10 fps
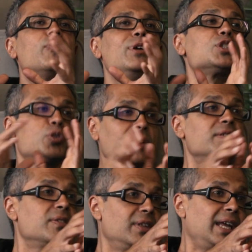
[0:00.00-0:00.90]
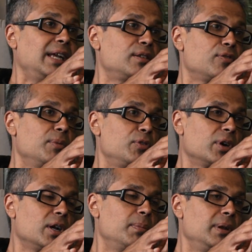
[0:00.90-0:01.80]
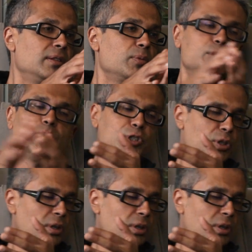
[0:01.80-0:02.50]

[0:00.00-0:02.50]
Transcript: If we trust the data from the drug companies, which we